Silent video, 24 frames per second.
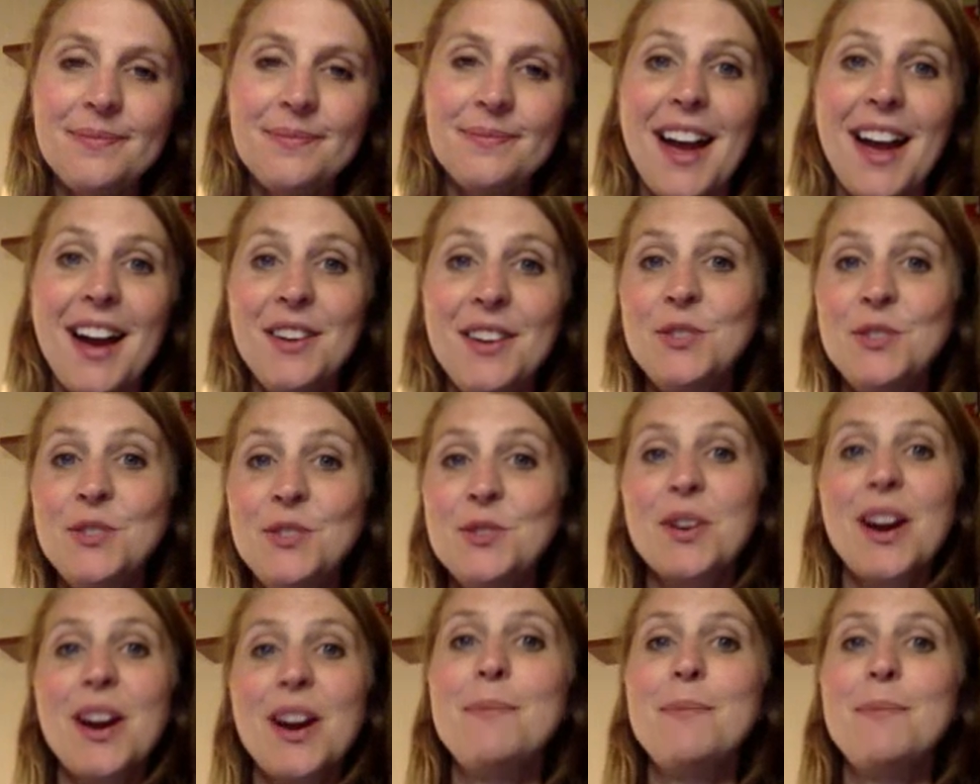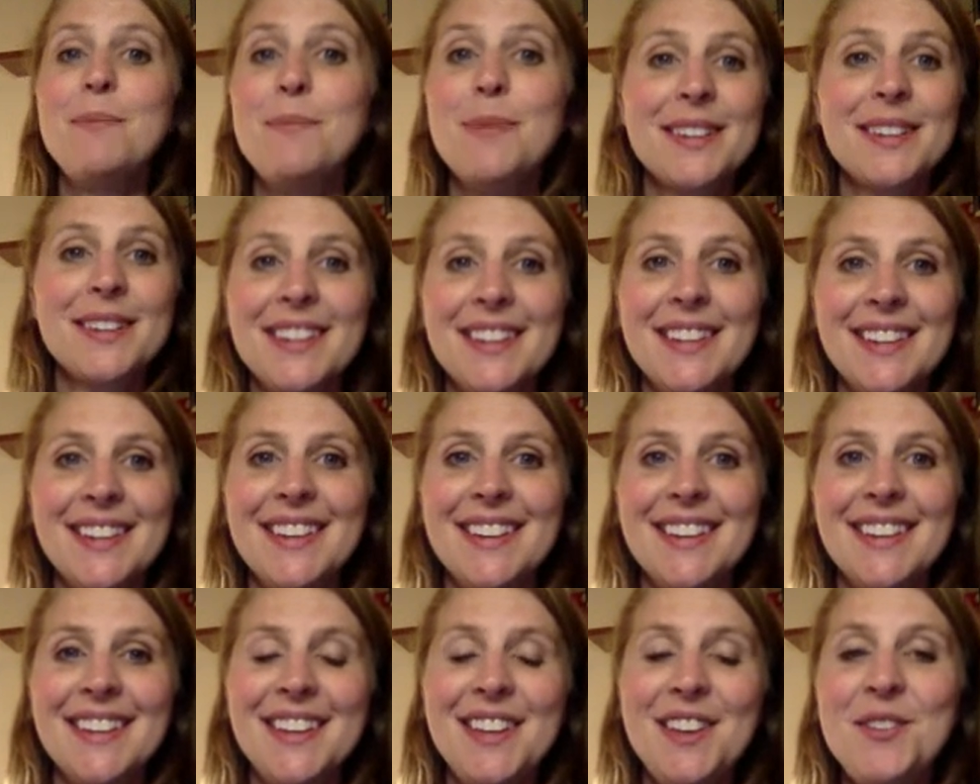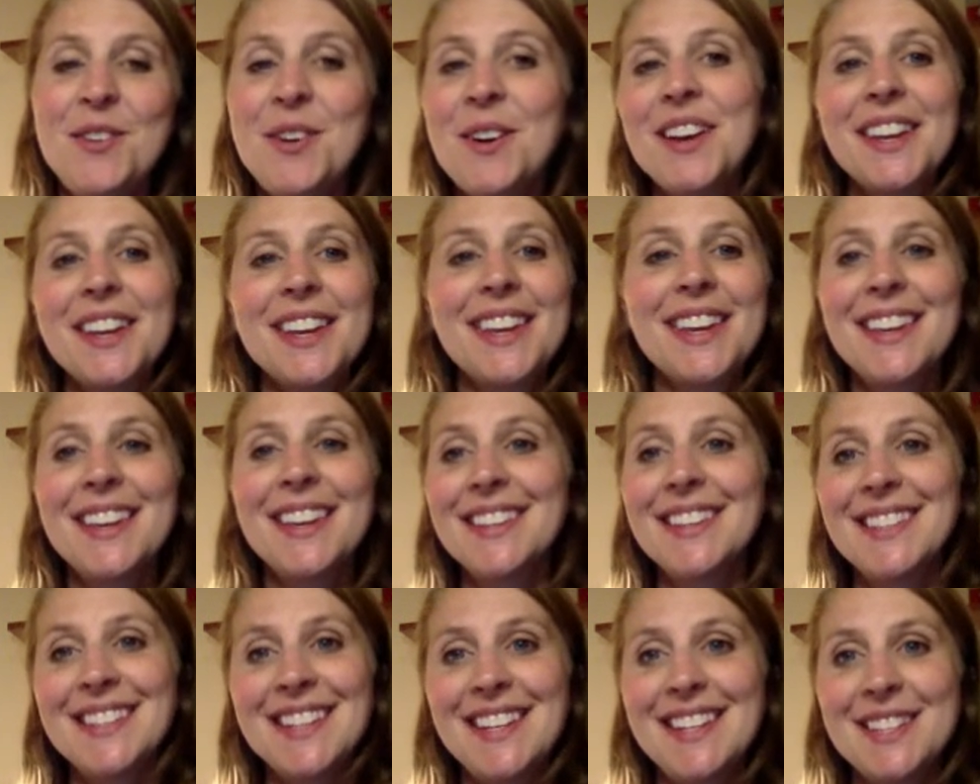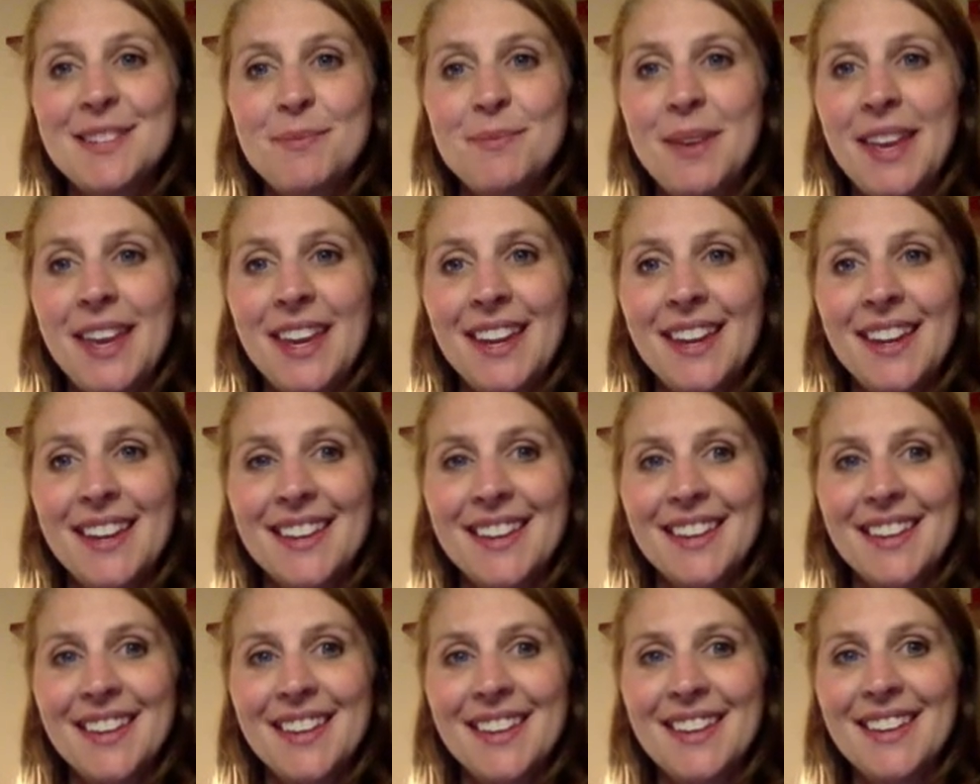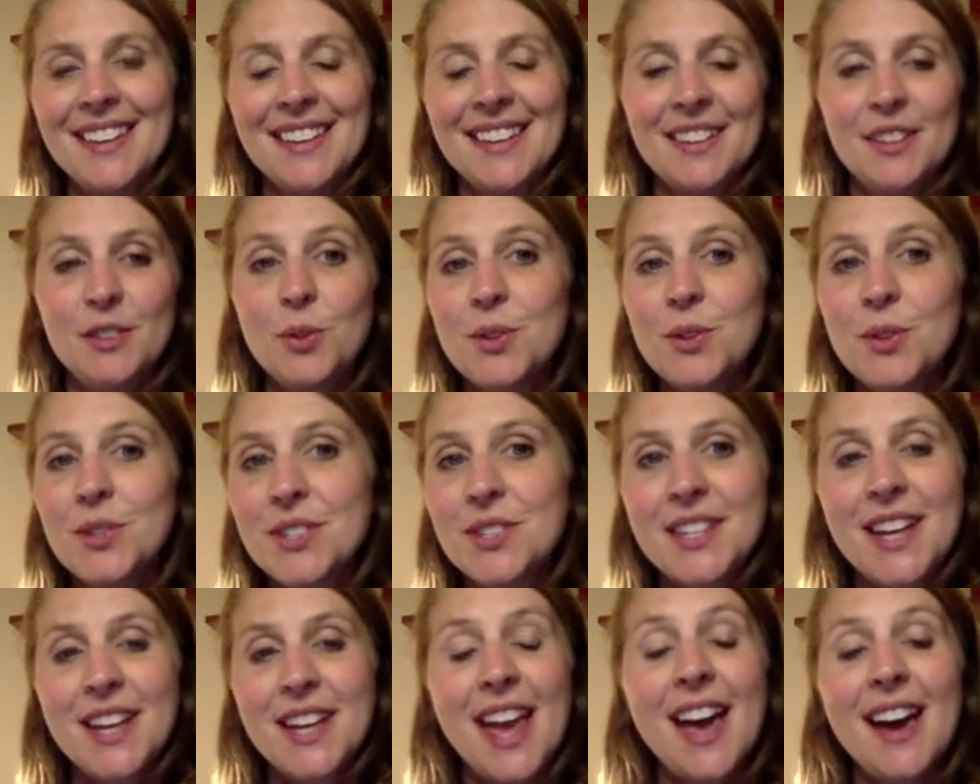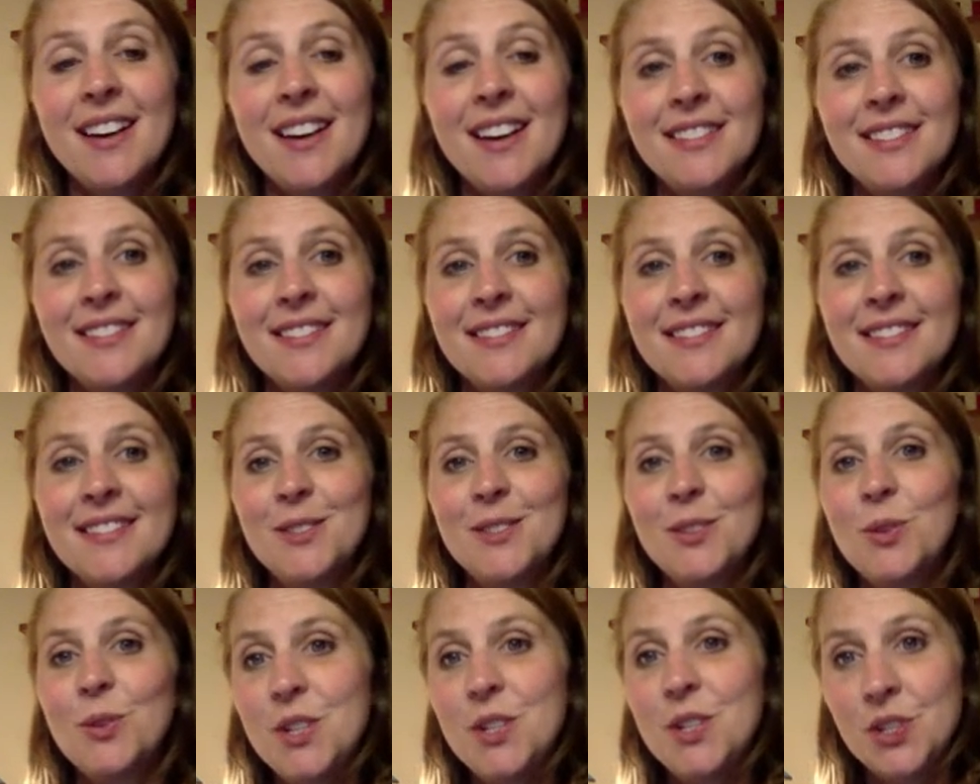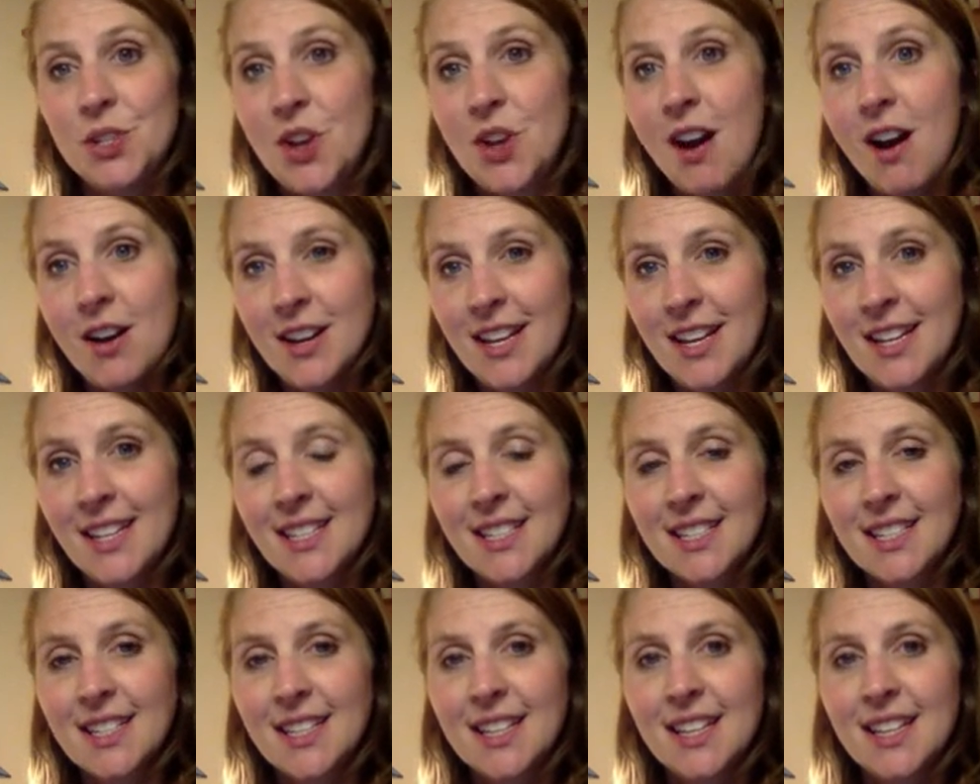Undrape, you are not guilty to me, nor stale, nor discarded.